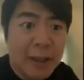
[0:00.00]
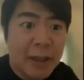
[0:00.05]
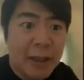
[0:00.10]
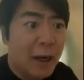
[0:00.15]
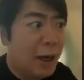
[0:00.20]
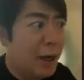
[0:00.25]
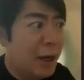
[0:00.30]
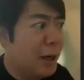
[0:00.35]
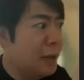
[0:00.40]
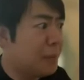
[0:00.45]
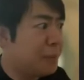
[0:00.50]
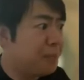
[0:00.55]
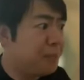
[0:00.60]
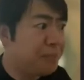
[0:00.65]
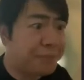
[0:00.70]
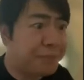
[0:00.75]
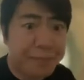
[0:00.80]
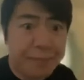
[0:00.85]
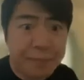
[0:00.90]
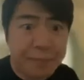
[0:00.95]

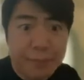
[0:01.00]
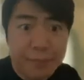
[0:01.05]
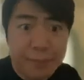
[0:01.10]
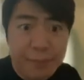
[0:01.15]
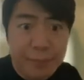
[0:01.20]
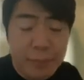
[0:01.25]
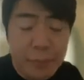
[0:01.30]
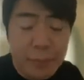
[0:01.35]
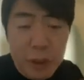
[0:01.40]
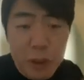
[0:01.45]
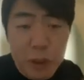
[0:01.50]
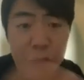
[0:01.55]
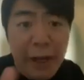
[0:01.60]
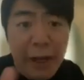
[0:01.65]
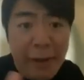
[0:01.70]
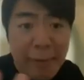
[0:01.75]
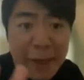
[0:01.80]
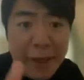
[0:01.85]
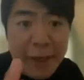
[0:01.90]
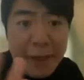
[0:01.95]
you
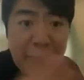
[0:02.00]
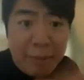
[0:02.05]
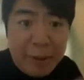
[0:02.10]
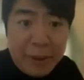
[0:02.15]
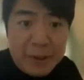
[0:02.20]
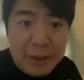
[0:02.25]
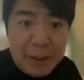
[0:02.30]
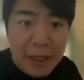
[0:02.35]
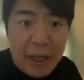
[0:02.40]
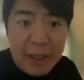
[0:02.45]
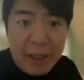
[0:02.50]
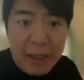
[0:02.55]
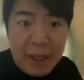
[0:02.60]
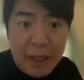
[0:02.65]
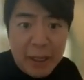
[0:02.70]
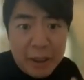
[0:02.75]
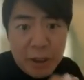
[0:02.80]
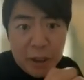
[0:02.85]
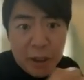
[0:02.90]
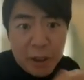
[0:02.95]
name it. I mean, it's like,
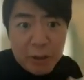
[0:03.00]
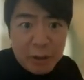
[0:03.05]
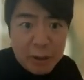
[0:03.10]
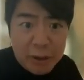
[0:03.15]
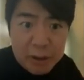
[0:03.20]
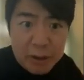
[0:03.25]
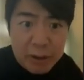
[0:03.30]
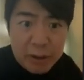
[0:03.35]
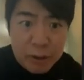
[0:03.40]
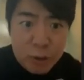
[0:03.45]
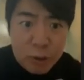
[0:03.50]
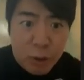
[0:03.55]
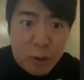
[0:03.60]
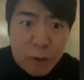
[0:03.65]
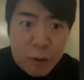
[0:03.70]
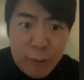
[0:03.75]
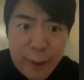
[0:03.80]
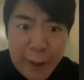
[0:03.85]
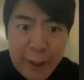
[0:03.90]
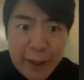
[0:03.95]
the
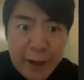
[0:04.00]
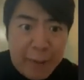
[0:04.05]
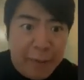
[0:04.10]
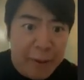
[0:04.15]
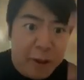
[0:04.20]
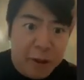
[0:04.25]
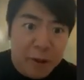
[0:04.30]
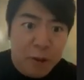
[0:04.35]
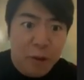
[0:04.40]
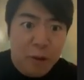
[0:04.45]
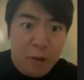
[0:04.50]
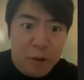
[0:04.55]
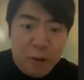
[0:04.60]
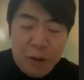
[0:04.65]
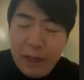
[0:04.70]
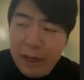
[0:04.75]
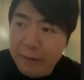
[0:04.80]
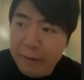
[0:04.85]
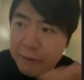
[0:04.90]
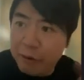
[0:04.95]
Norway. I mean, you
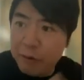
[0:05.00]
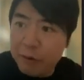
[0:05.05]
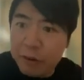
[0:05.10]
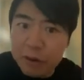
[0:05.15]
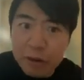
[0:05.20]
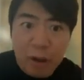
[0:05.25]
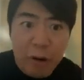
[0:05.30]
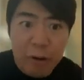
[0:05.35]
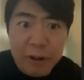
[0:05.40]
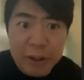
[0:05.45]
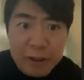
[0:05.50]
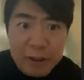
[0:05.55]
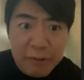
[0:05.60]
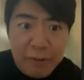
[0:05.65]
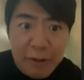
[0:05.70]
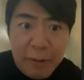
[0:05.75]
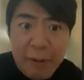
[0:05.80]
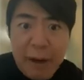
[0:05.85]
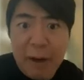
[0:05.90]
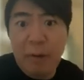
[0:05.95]
have those stories
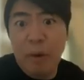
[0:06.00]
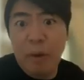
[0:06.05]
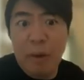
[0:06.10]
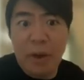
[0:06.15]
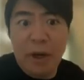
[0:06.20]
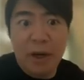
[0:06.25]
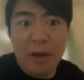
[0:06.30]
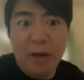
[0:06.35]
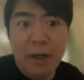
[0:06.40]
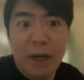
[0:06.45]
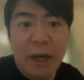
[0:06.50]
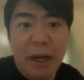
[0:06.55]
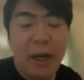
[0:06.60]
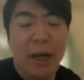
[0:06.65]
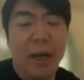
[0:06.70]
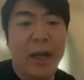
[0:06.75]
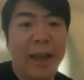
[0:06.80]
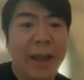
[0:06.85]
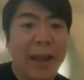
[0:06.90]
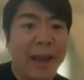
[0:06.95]
from everywhere,
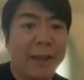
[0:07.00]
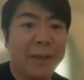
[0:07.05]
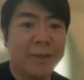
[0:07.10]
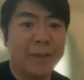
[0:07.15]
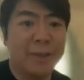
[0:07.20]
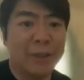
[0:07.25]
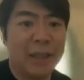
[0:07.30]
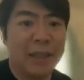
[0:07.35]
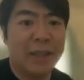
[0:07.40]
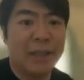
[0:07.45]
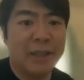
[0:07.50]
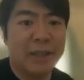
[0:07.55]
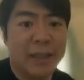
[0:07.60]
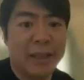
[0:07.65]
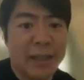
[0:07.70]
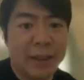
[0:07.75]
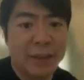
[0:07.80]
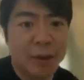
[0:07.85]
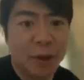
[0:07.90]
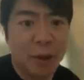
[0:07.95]
and
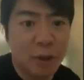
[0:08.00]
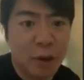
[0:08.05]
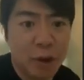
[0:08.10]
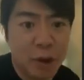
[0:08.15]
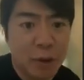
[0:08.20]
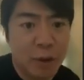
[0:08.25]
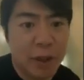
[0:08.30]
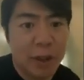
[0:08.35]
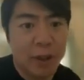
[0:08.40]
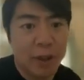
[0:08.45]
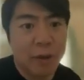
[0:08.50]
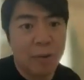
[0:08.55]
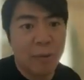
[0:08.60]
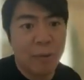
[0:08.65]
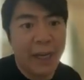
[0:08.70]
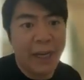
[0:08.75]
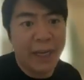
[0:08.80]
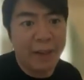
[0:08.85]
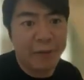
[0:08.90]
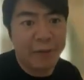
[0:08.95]
that's also
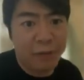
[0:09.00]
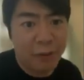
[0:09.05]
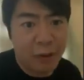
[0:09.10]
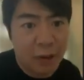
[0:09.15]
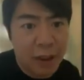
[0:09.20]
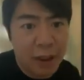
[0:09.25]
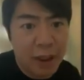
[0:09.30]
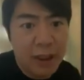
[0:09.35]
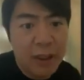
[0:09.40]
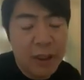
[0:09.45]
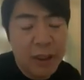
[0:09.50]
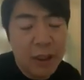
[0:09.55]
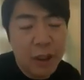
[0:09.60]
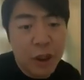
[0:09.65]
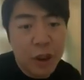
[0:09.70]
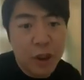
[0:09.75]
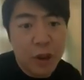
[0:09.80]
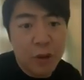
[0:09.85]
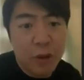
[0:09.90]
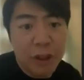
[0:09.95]
great for
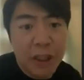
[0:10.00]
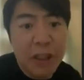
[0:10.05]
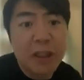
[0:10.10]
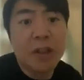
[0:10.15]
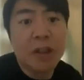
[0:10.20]
today's